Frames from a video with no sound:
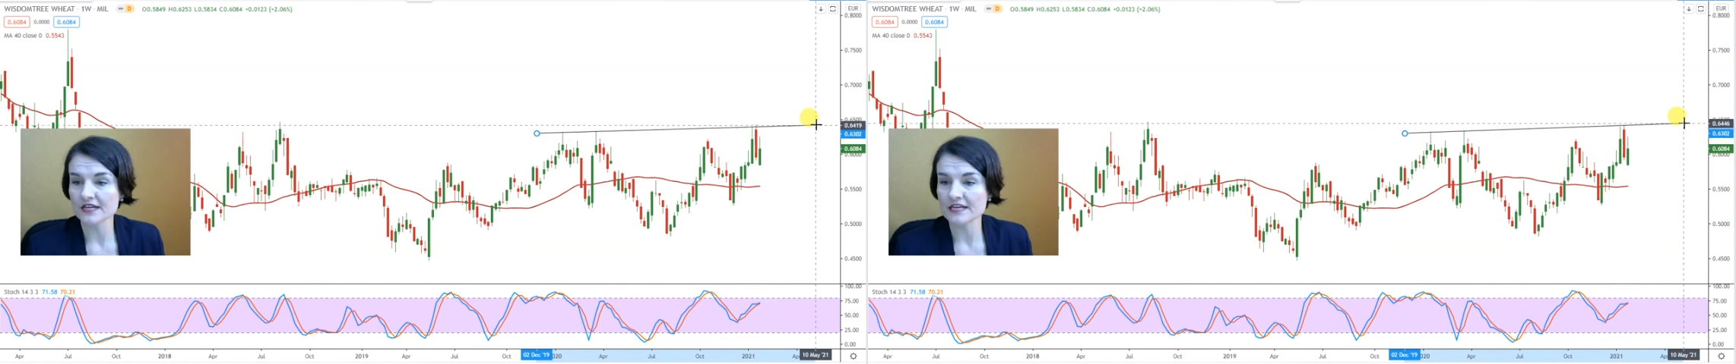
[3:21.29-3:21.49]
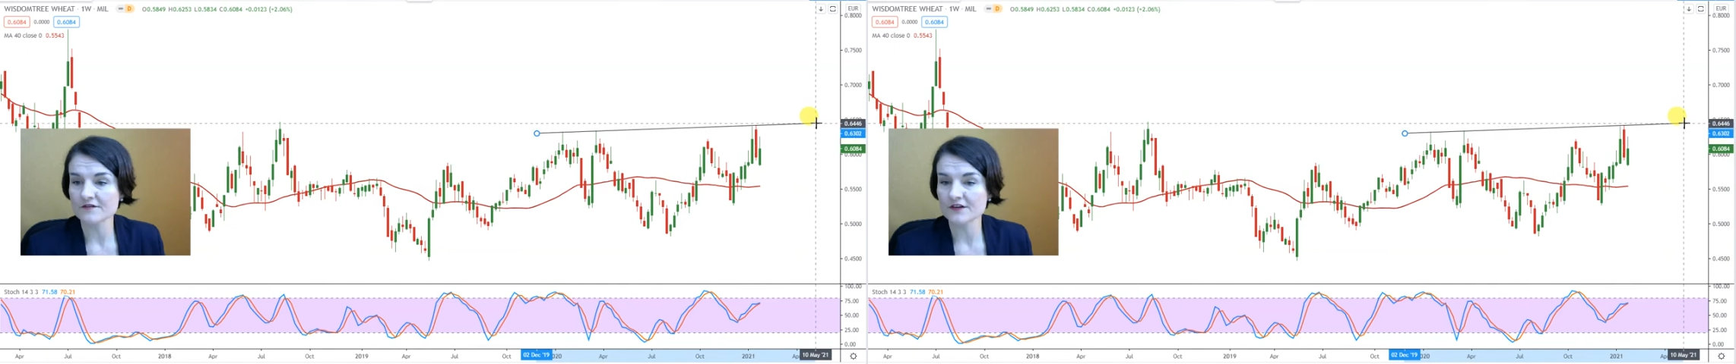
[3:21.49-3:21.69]

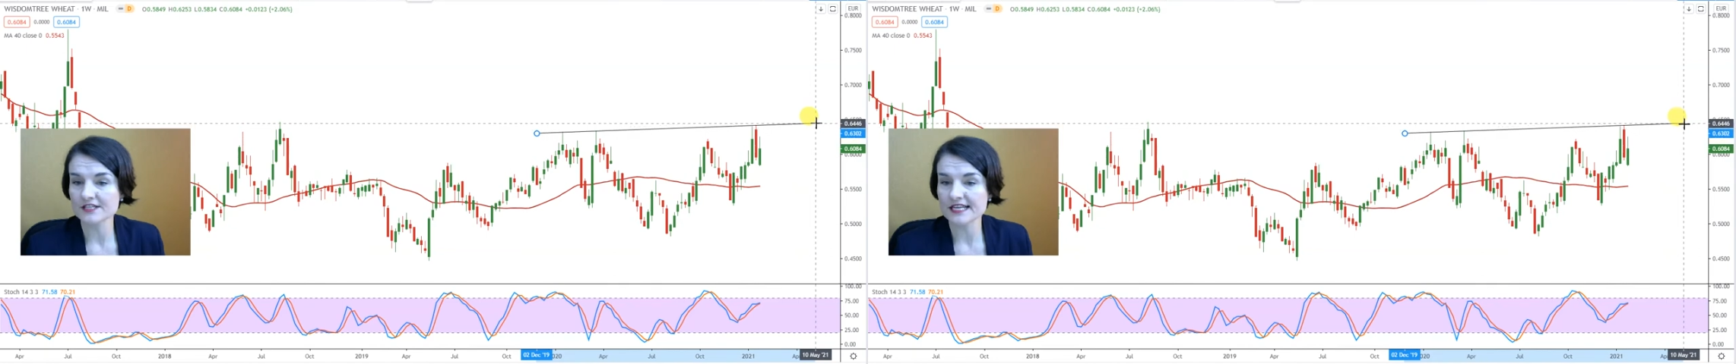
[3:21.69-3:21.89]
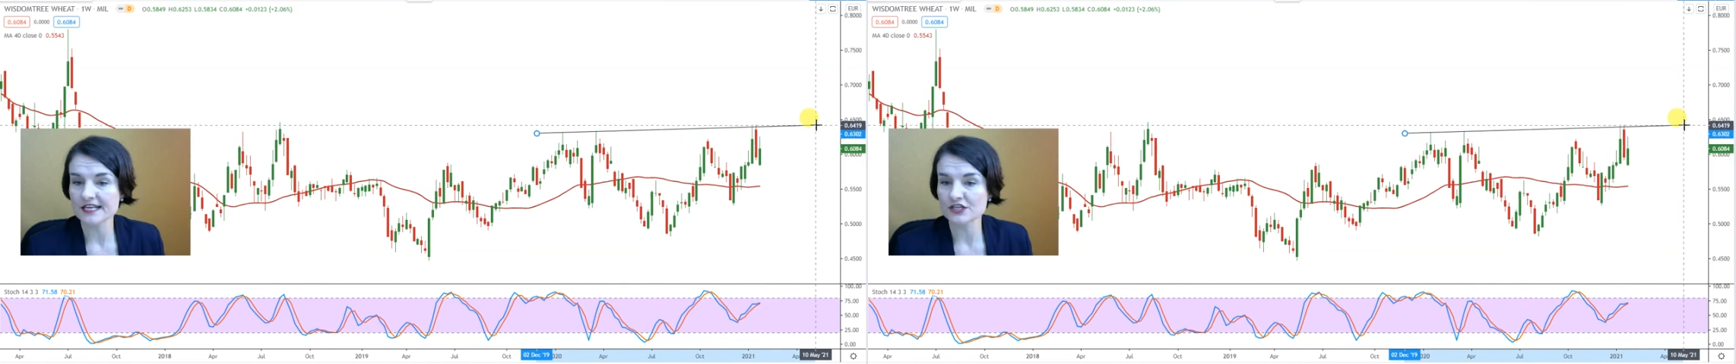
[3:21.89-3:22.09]

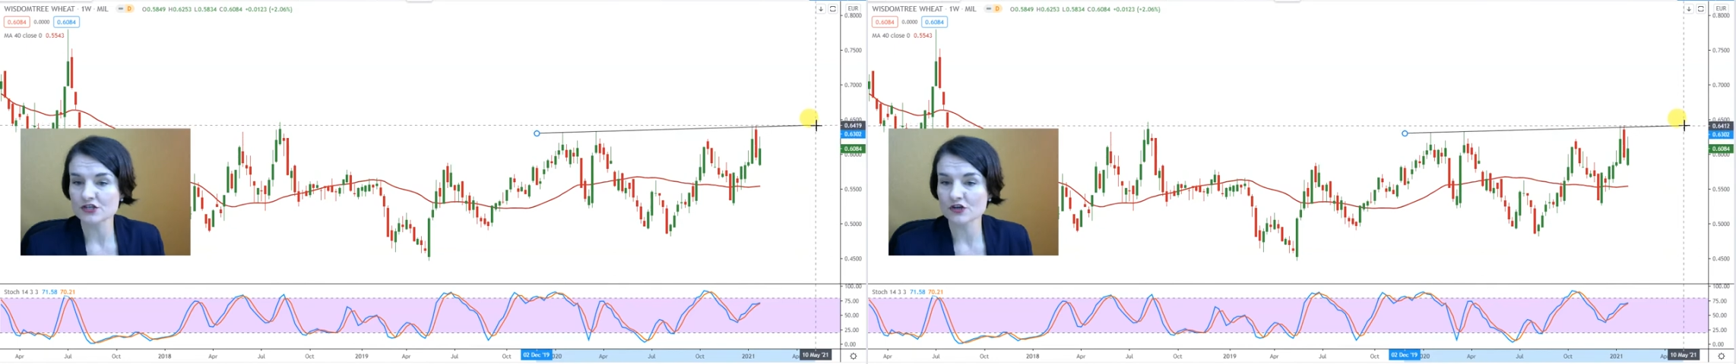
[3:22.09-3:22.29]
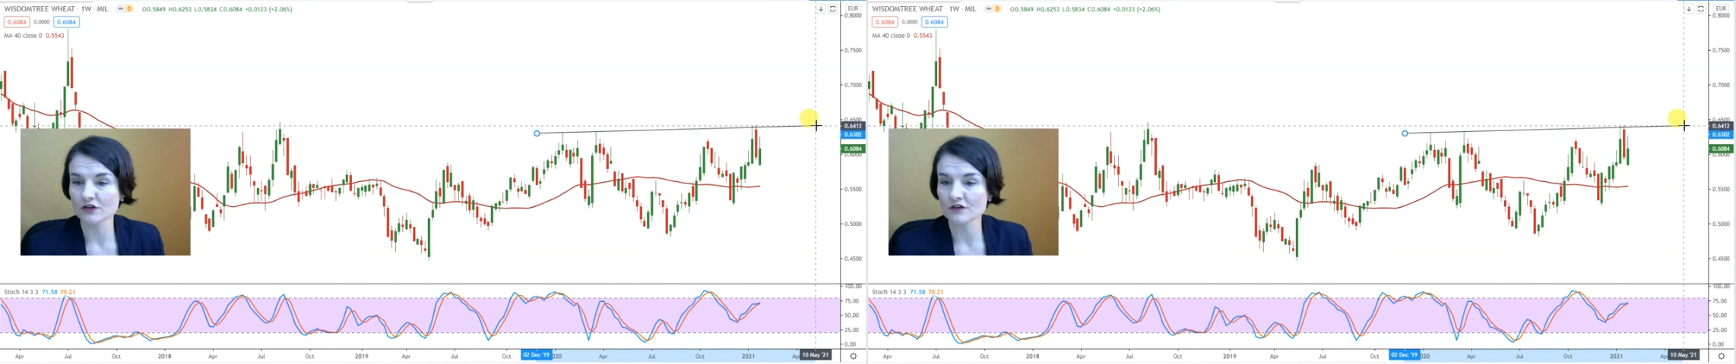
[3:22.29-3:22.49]
inverse head and
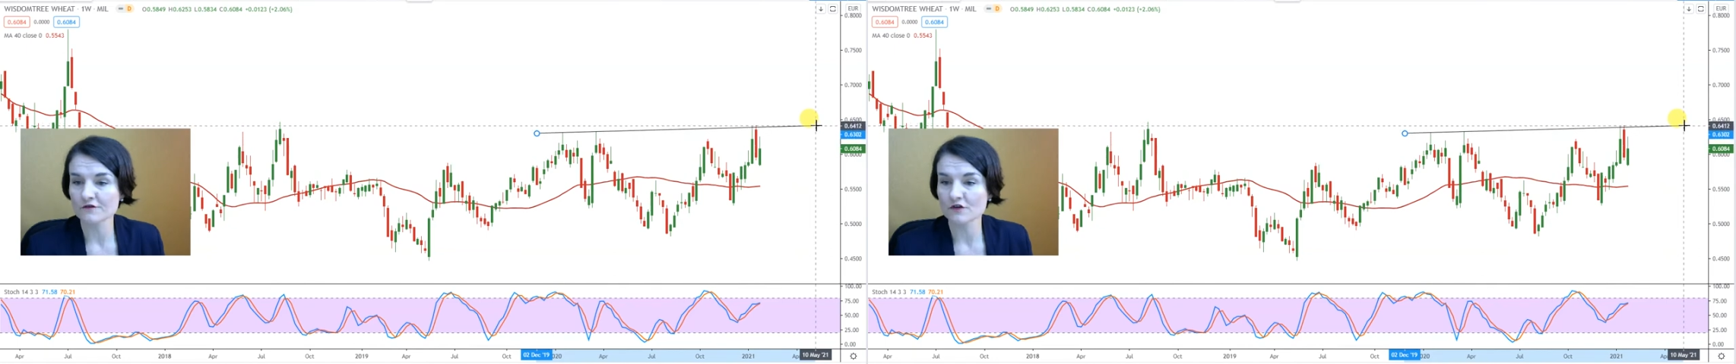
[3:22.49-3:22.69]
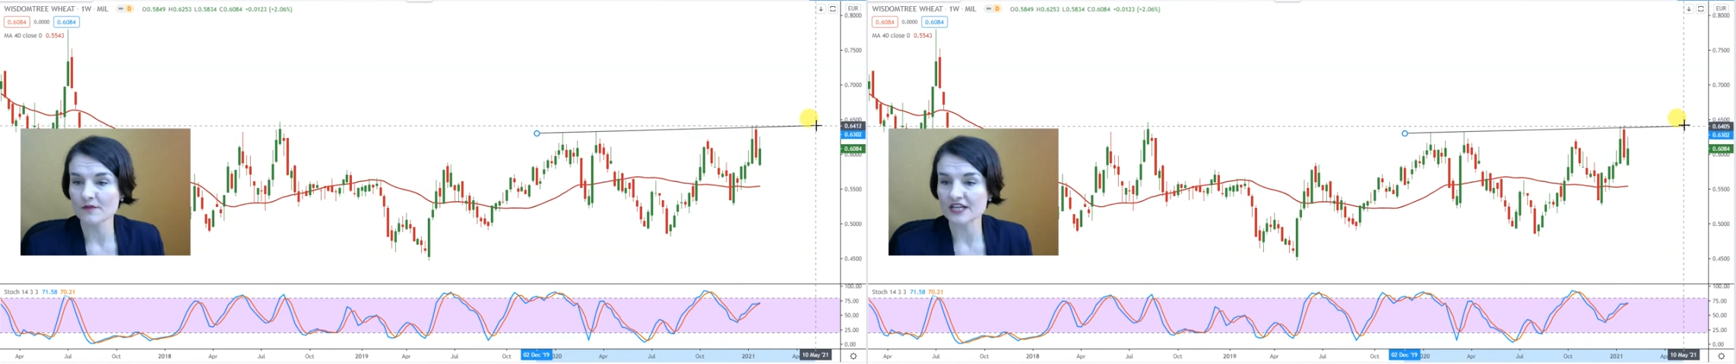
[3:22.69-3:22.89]
shoulder
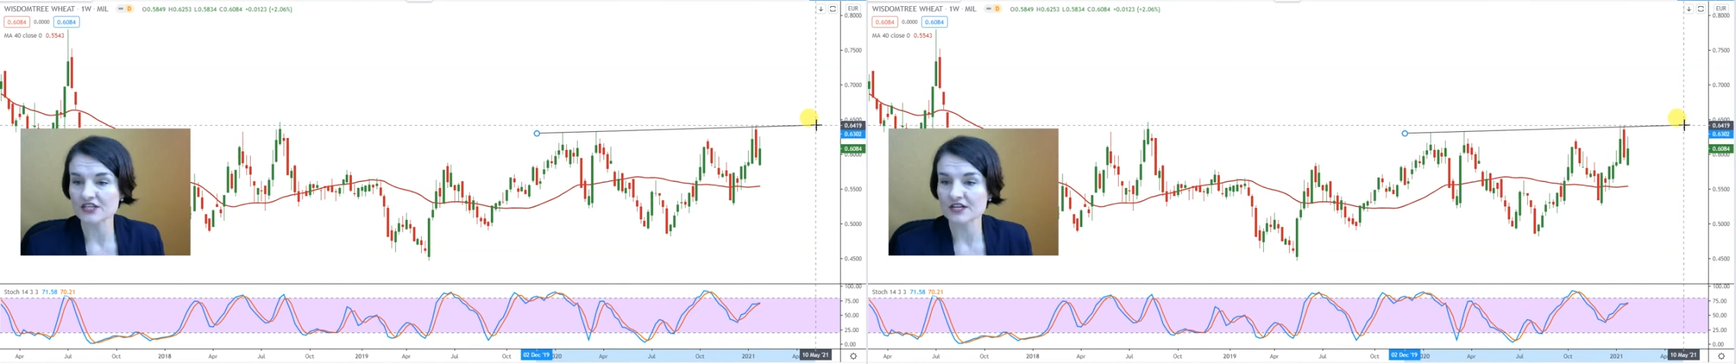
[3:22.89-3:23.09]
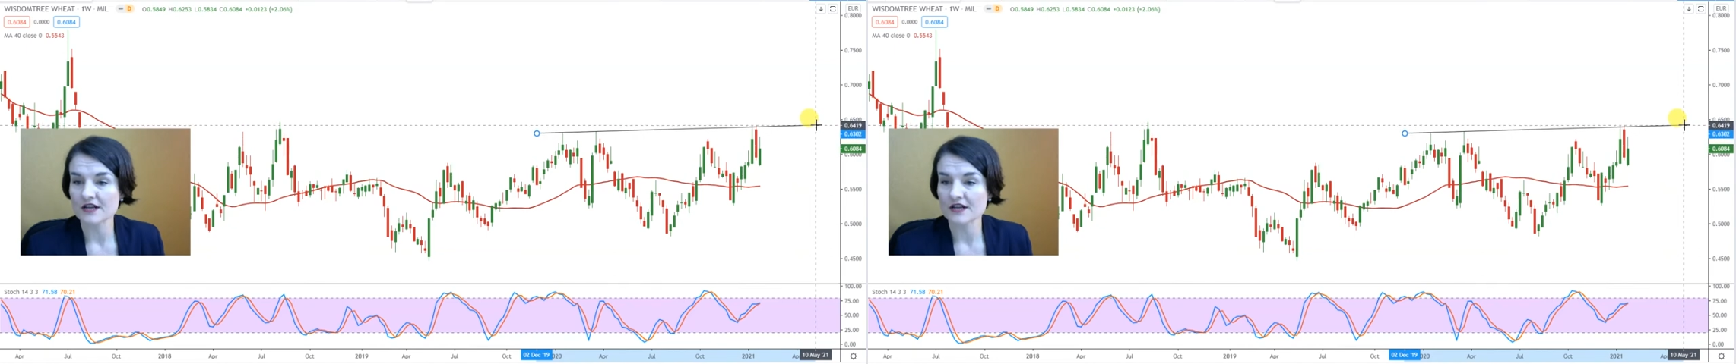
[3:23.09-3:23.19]
formation.